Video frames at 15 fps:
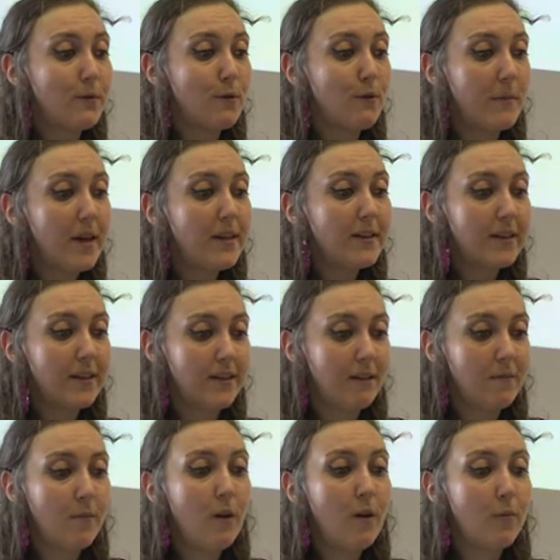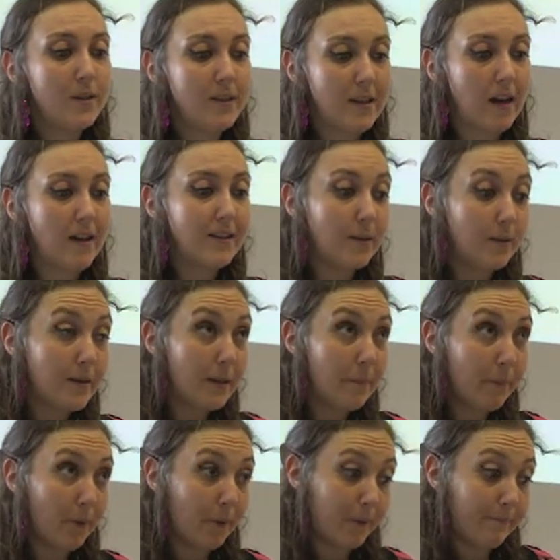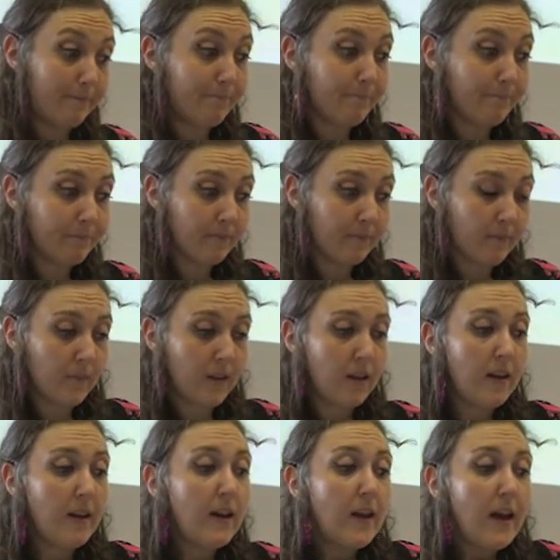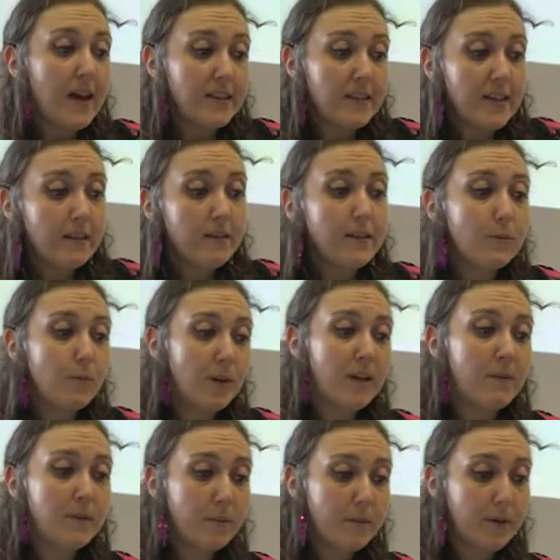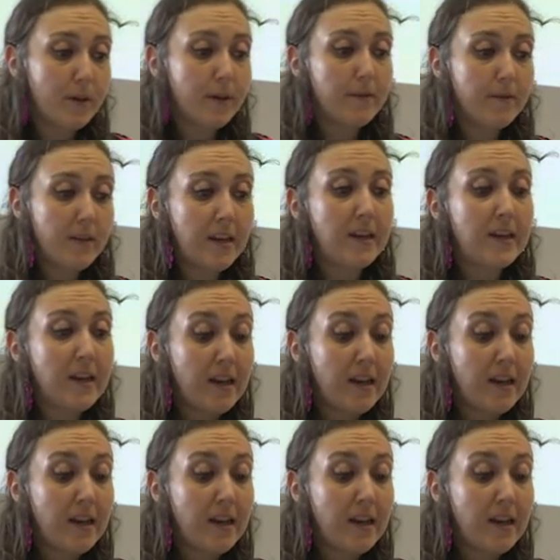to Romanticism was not so simple. As Nicholas Williams observed in